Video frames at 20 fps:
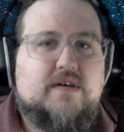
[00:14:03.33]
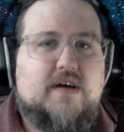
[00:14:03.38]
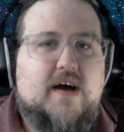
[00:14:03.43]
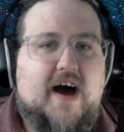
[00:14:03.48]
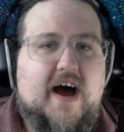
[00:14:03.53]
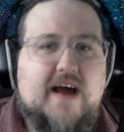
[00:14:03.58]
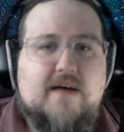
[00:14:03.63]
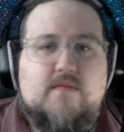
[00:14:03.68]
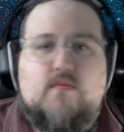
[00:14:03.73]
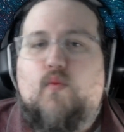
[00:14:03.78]

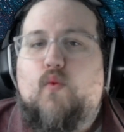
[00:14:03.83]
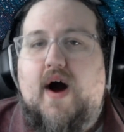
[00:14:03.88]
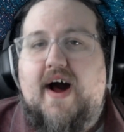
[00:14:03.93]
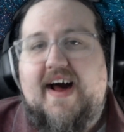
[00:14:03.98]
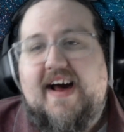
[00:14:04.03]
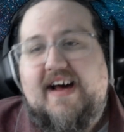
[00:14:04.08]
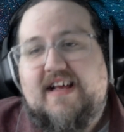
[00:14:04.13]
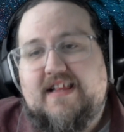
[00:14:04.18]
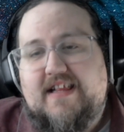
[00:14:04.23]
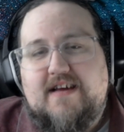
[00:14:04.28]
I am
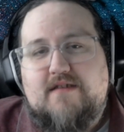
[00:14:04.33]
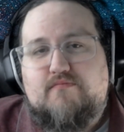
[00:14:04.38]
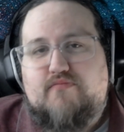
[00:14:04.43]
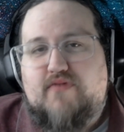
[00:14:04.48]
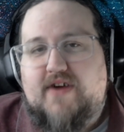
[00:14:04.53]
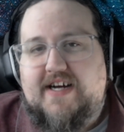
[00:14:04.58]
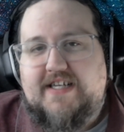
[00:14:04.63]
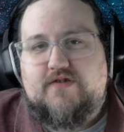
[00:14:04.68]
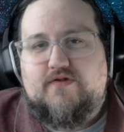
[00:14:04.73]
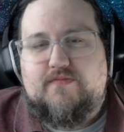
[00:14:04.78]
wildly
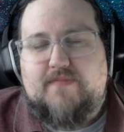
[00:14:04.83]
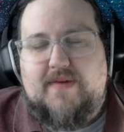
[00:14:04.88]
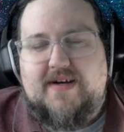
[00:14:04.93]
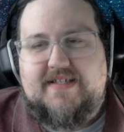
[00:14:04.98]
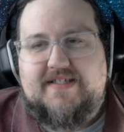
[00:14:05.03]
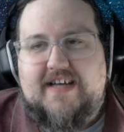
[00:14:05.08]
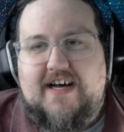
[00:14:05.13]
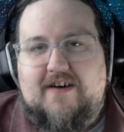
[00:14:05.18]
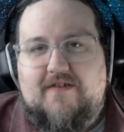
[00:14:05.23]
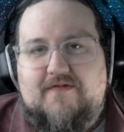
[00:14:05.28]
impressed with
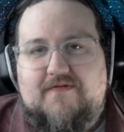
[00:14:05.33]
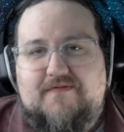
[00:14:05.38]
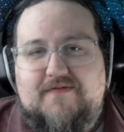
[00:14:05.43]
myself.